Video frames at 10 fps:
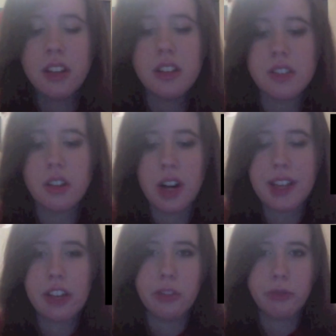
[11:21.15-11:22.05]
So I
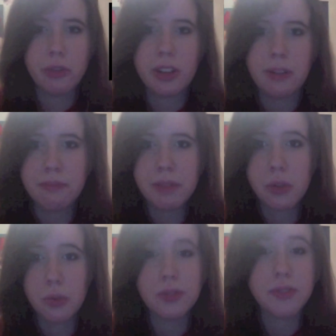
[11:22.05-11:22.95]
think it would really be
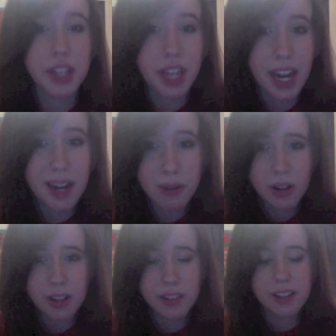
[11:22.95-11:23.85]
cool if the cane
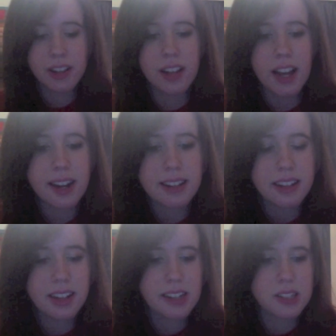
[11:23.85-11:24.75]
part of the gun
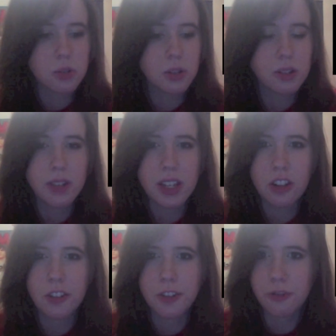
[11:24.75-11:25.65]
acted as sort of like
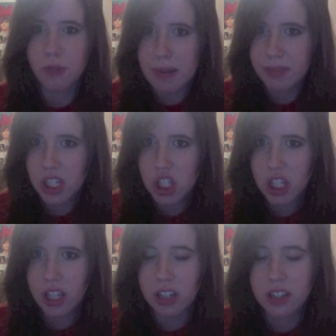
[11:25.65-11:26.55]
a grappling hook
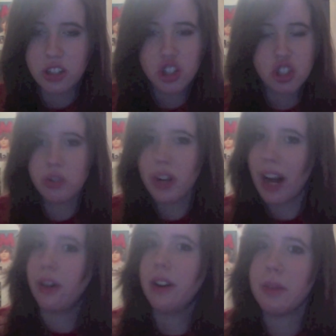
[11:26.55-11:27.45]
and could shoot
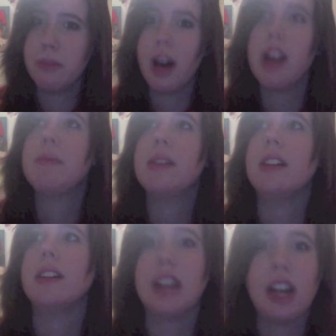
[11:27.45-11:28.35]
out of the bottom and
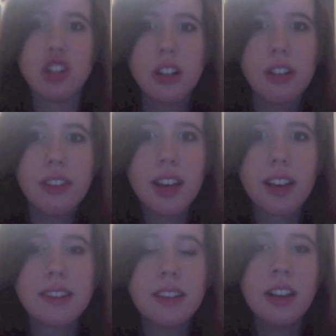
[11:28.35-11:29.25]
attach onto things.